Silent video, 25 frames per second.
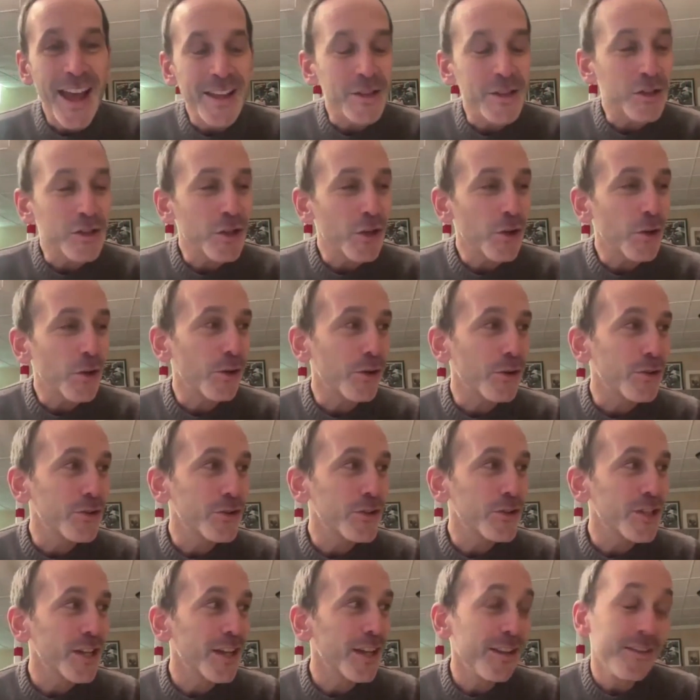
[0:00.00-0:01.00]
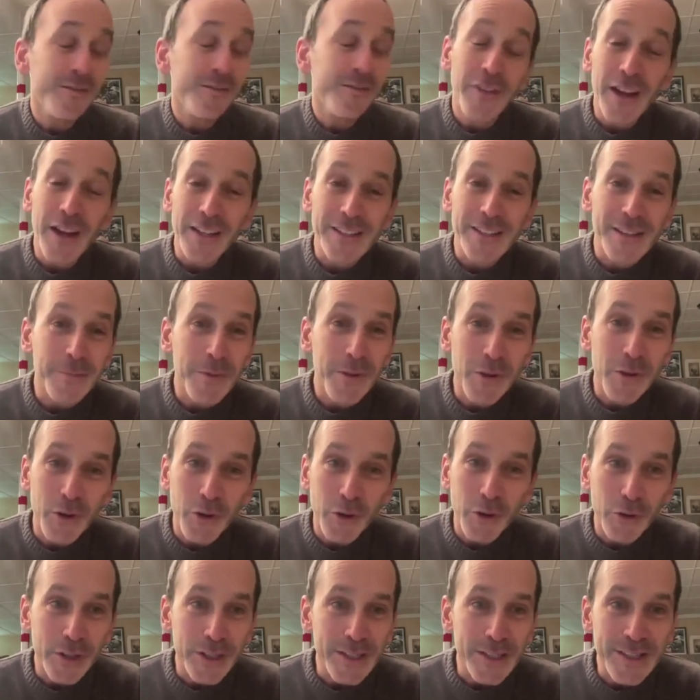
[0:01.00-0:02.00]
And so there's, in fact, some of the
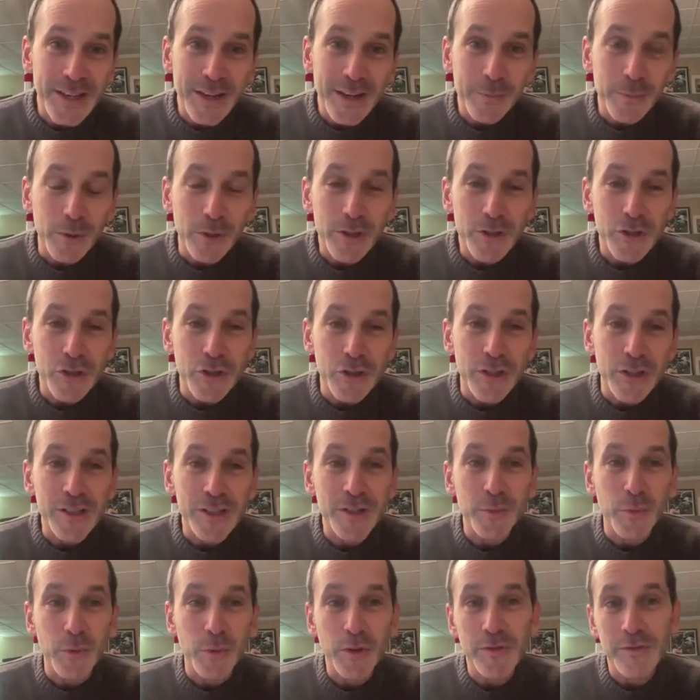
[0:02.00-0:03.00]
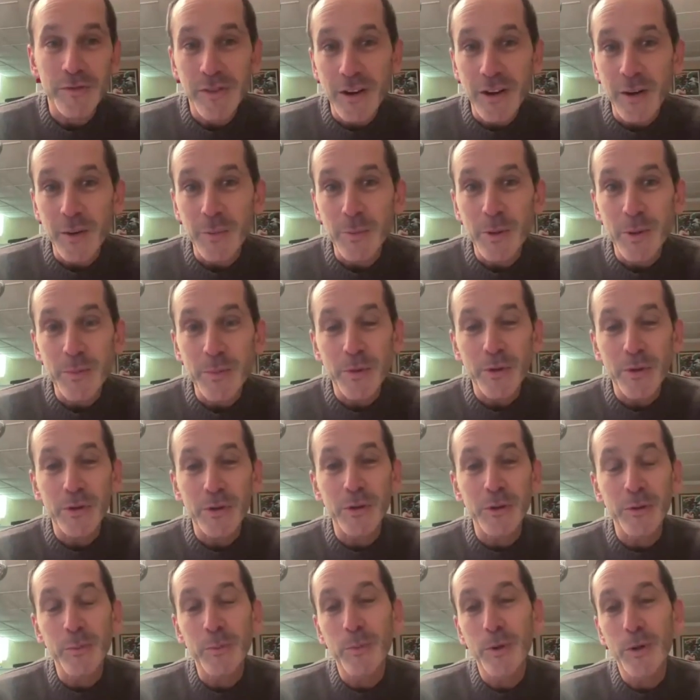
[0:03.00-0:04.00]
earliest abolitionists were the very
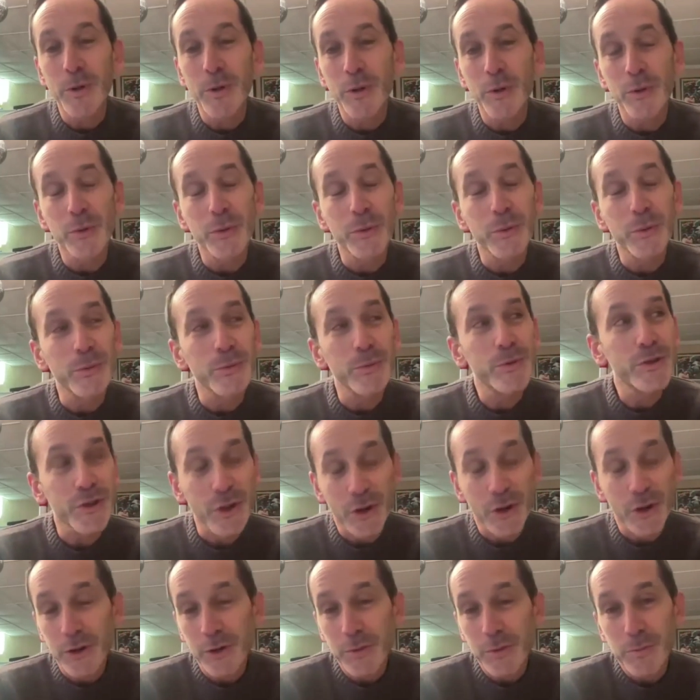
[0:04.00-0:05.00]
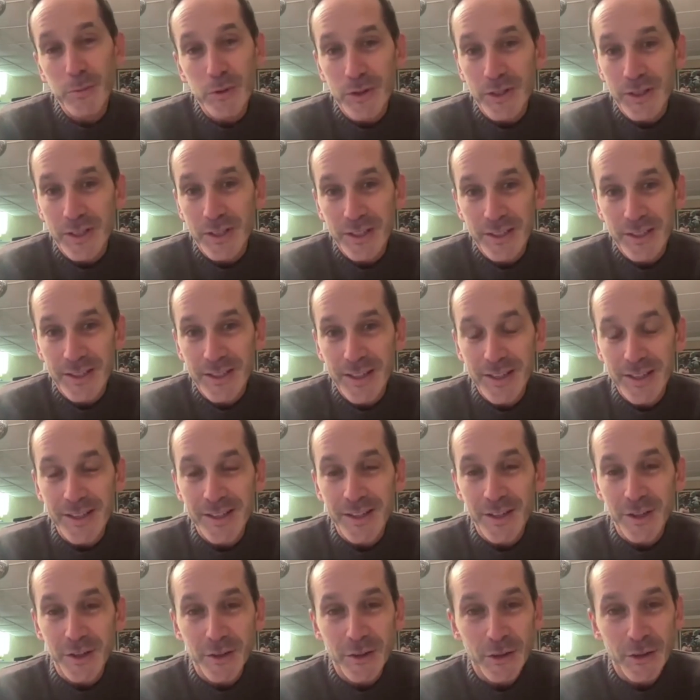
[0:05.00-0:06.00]
people who started prisons, and
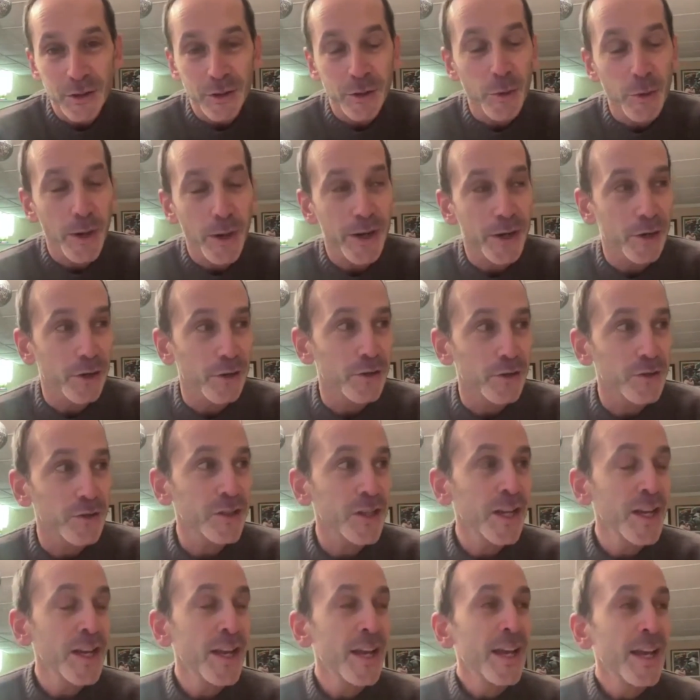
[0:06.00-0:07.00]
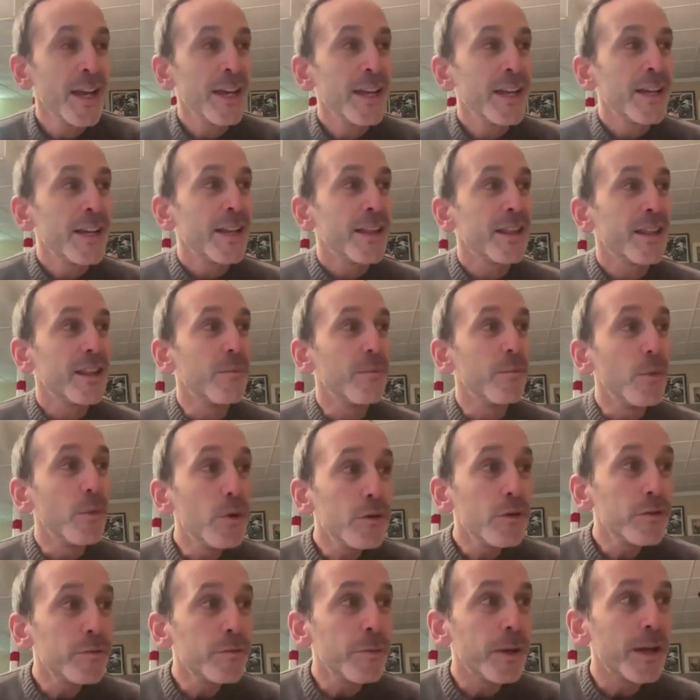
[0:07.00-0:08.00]
that's the Quakers. The
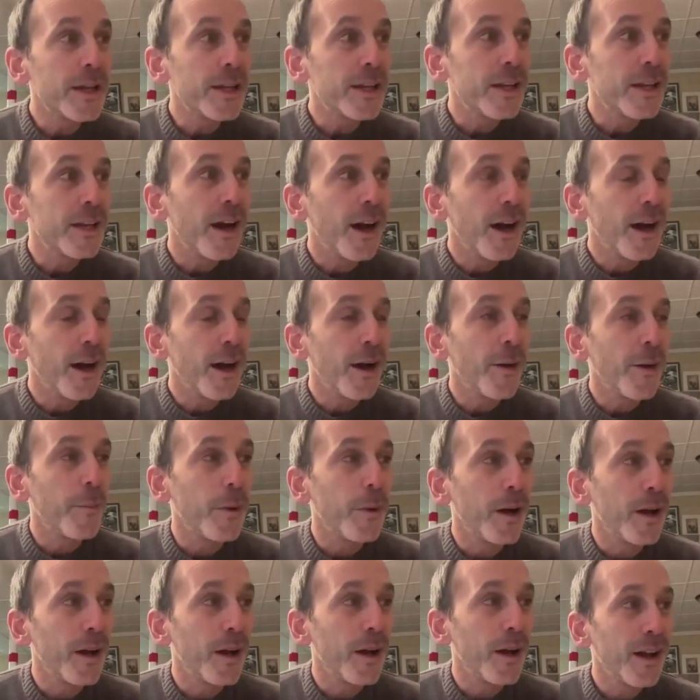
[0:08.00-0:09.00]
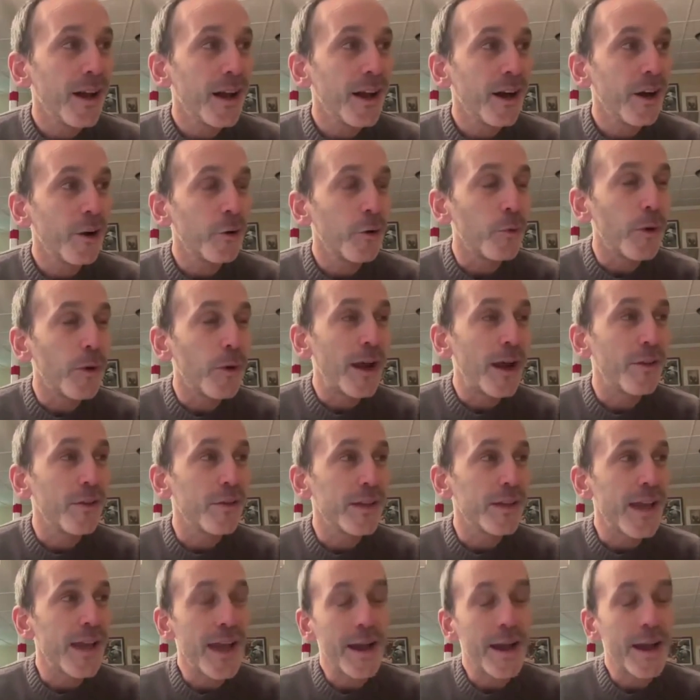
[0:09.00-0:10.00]
movement
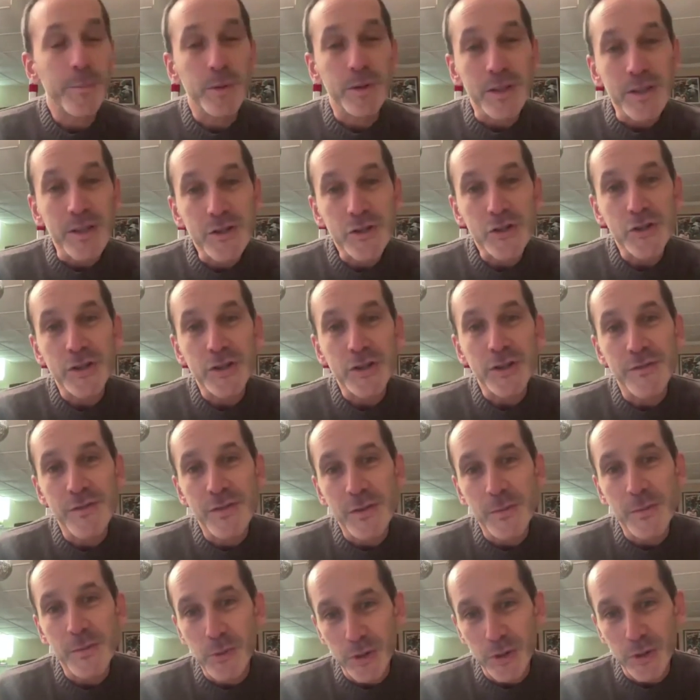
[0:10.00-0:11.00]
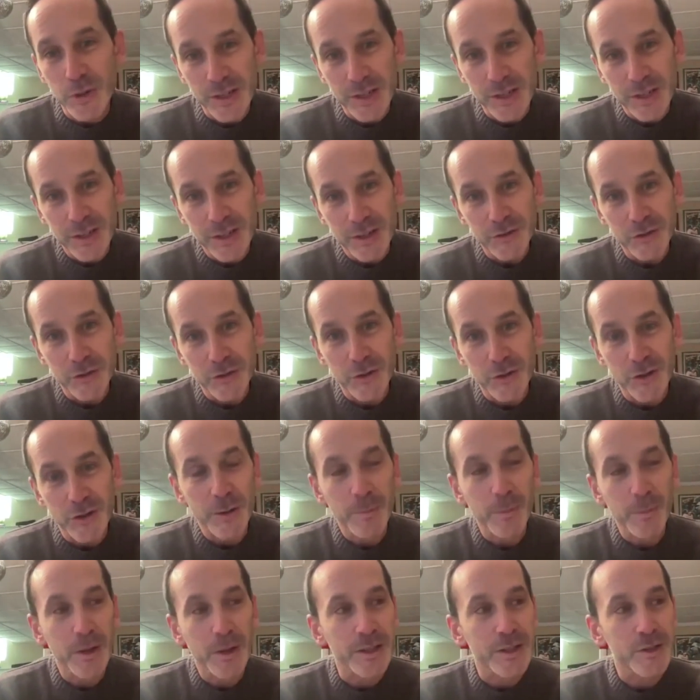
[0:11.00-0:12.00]
around the abolition of the prison industrial
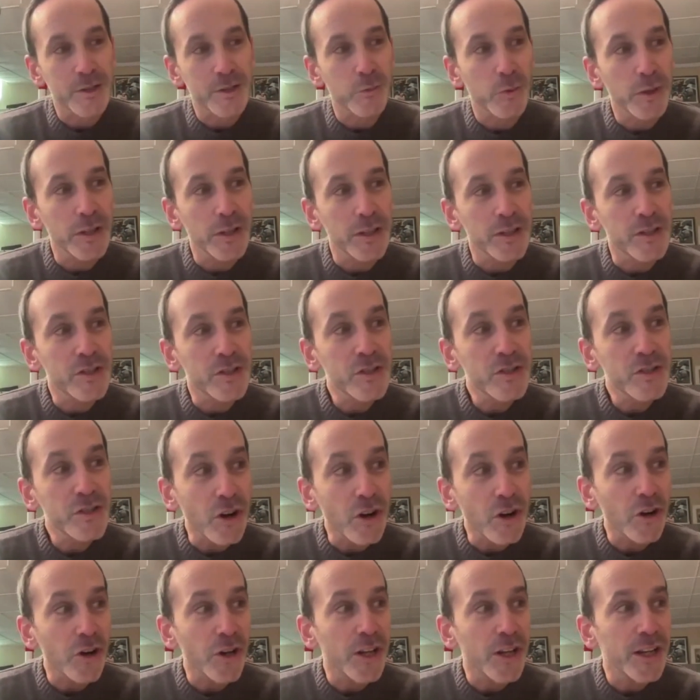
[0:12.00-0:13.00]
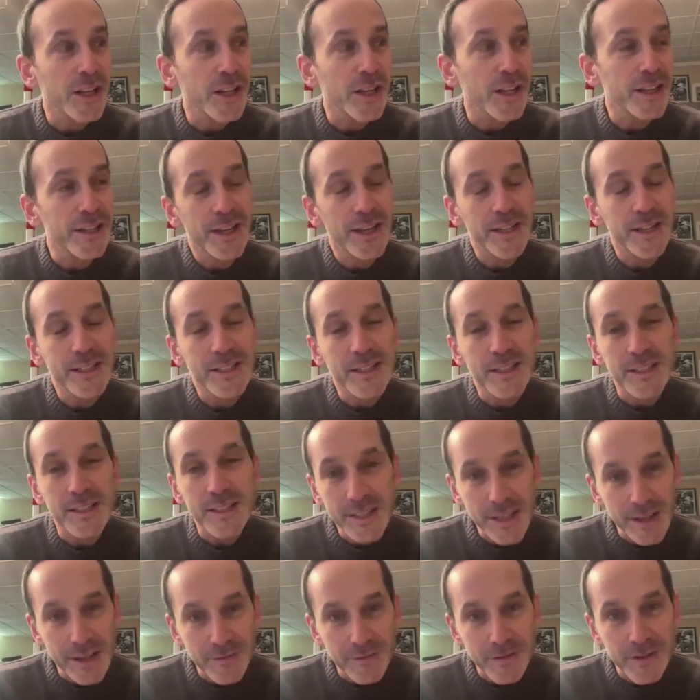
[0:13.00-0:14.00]
complex really started in the
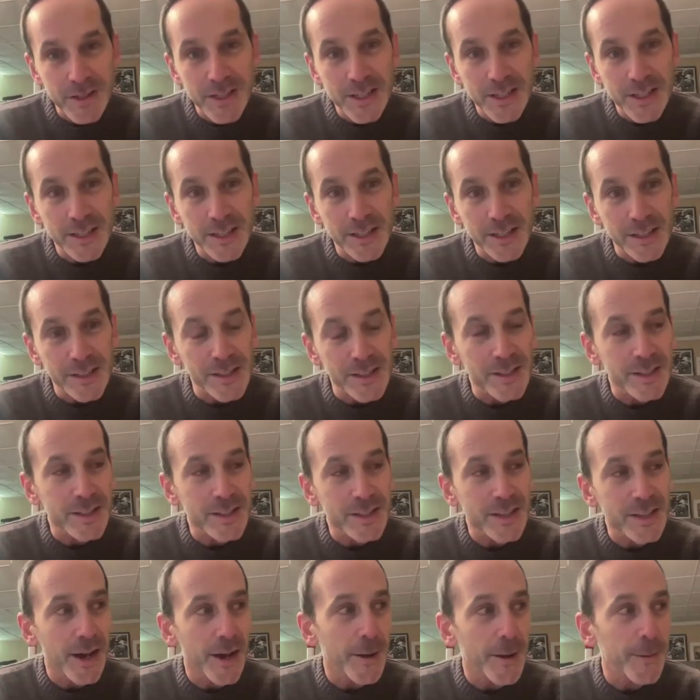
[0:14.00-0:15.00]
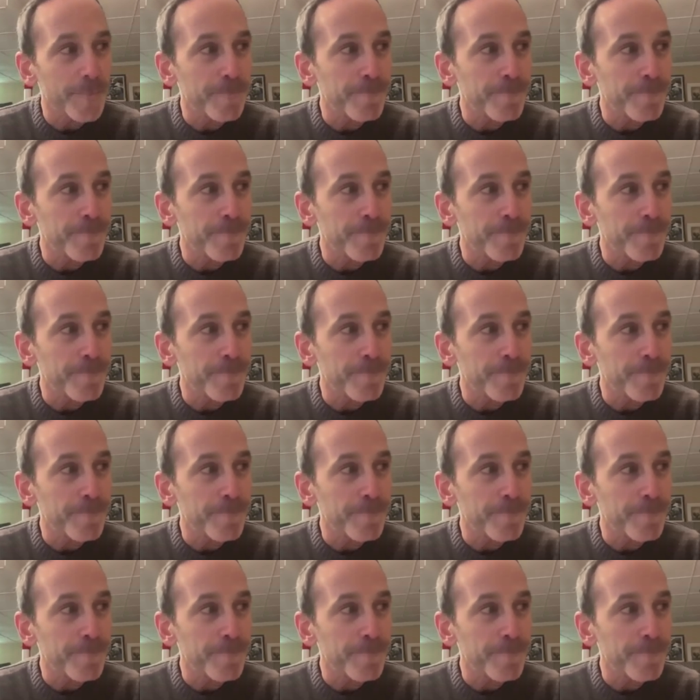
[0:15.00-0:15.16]
1970s.